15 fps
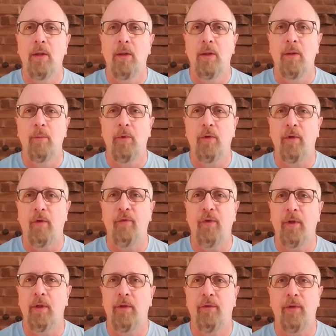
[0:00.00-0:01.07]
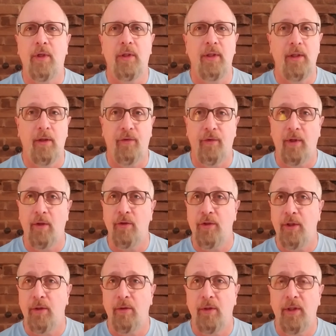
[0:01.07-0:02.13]
because I feel it's the cleanest energy
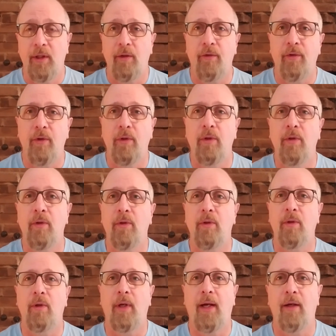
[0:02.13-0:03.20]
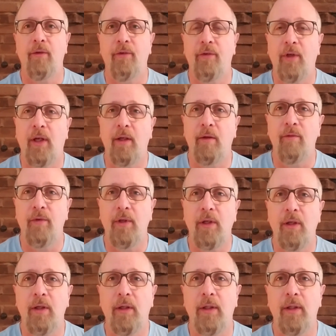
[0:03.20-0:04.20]
there is outside of the